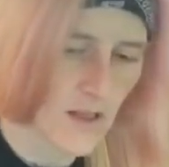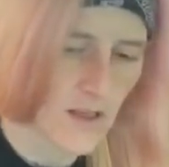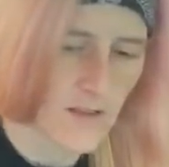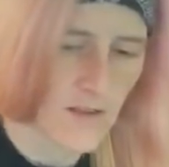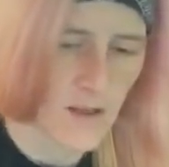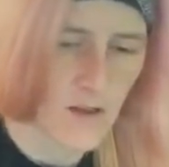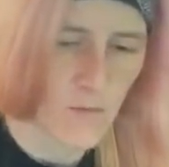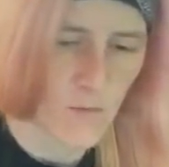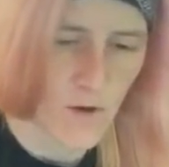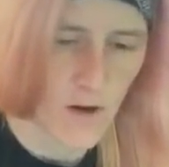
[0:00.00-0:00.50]
and
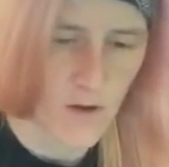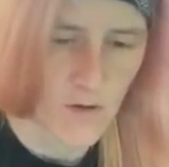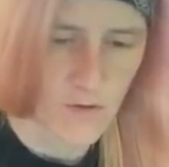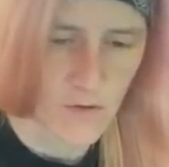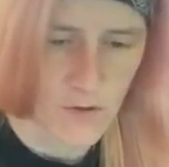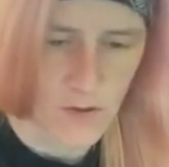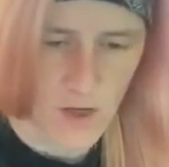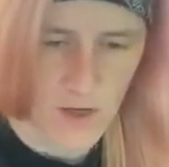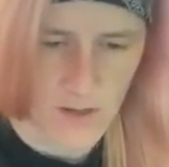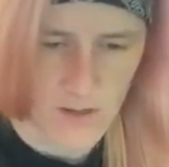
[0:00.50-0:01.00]
then when I was
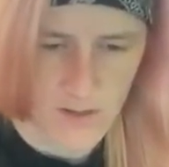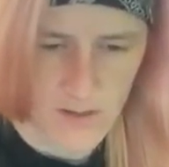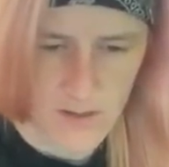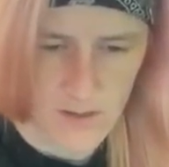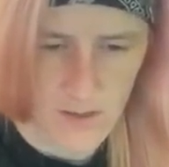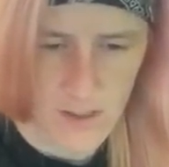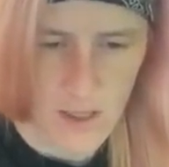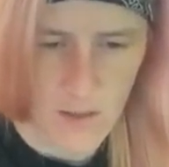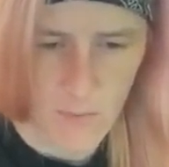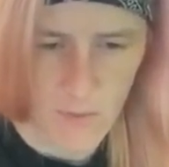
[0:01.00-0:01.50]
trying to
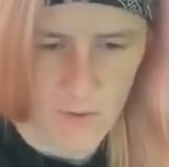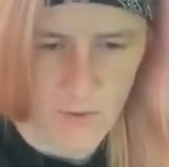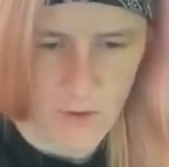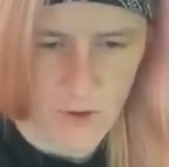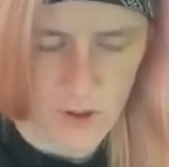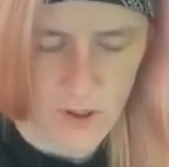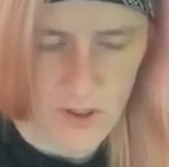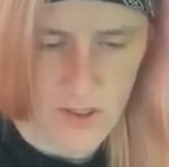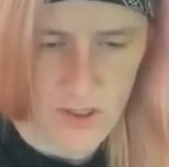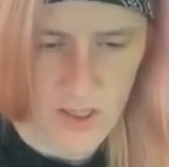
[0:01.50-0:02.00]
sleep, it was
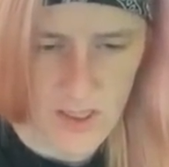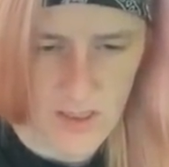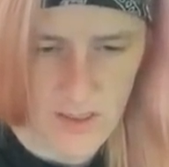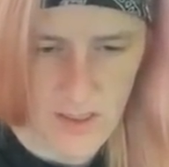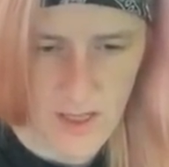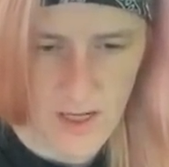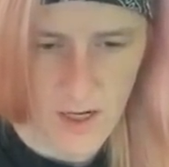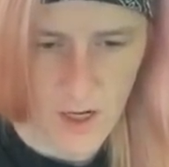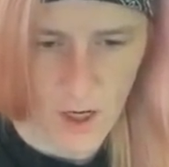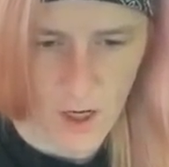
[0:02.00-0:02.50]
just sitting
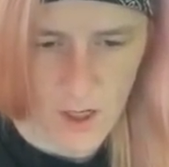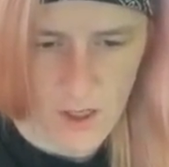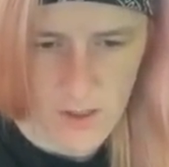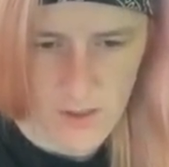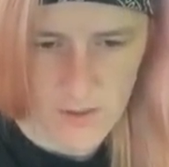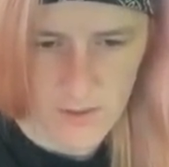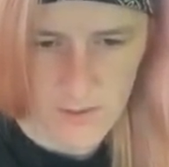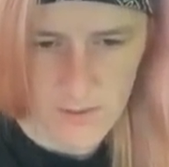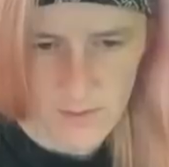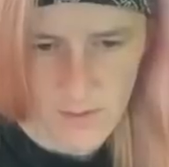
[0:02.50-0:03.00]
there
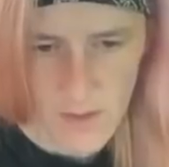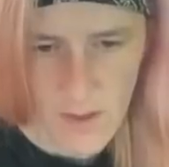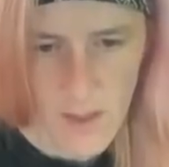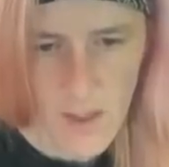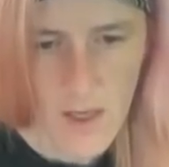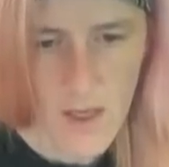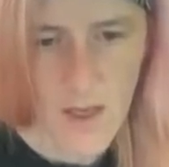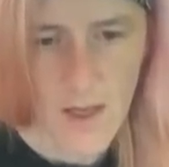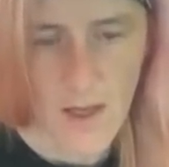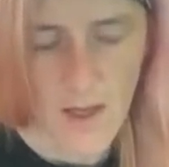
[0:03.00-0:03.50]
hurting.
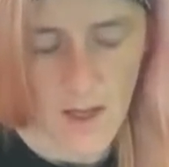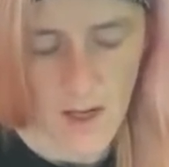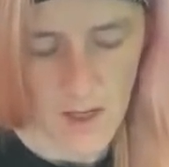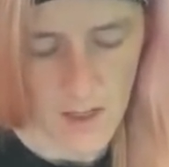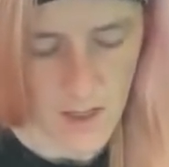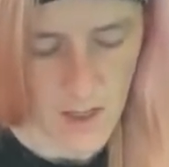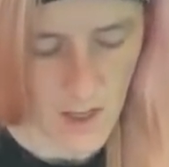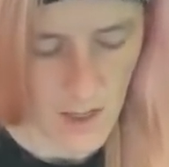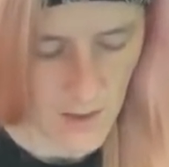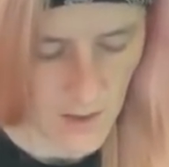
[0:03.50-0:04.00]

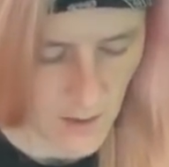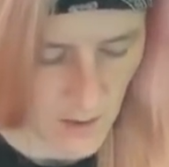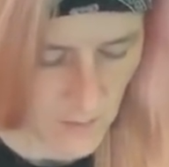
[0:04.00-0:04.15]
And now that